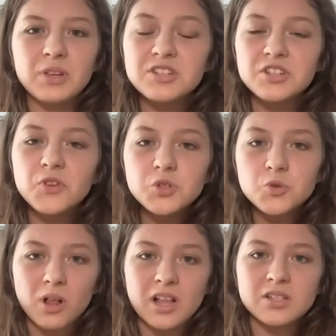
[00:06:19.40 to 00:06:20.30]

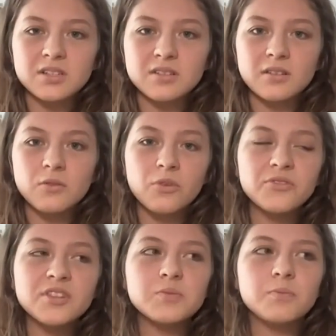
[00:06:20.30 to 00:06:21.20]
individuals
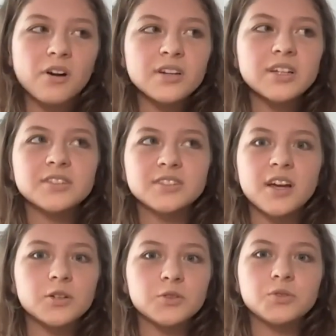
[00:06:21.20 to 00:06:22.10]
with this burning
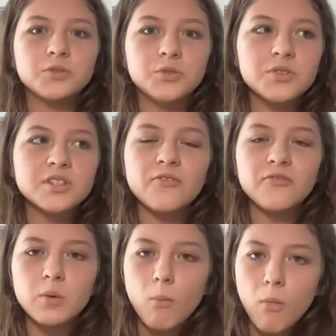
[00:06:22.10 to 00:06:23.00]
desire to do
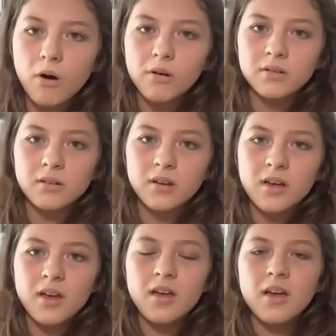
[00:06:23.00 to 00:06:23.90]
something more.
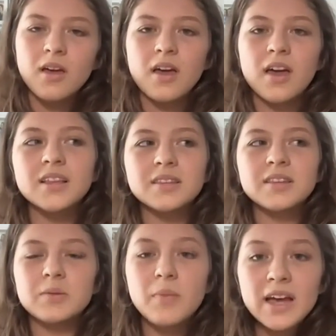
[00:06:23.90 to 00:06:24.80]

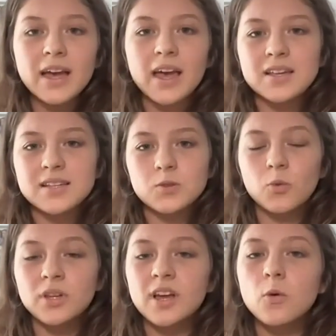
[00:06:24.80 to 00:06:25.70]
And in my case,
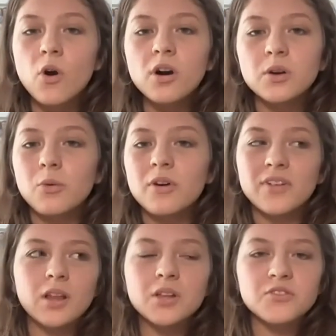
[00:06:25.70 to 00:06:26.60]
when I work with
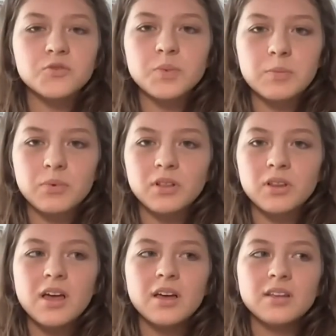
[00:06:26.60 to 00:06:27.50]
a lot of
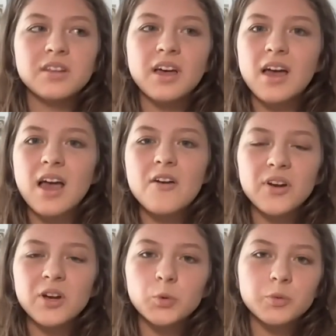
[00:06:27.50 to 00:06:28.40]
people, the
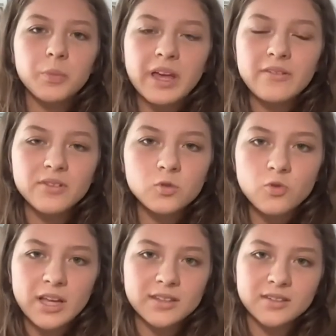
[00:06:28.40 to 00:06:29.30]
effect would be even
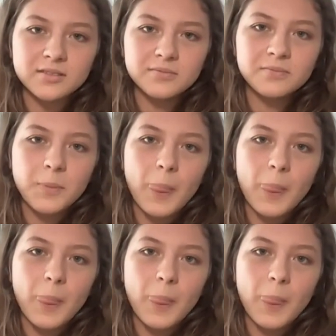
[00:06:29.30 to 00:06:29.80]
greater.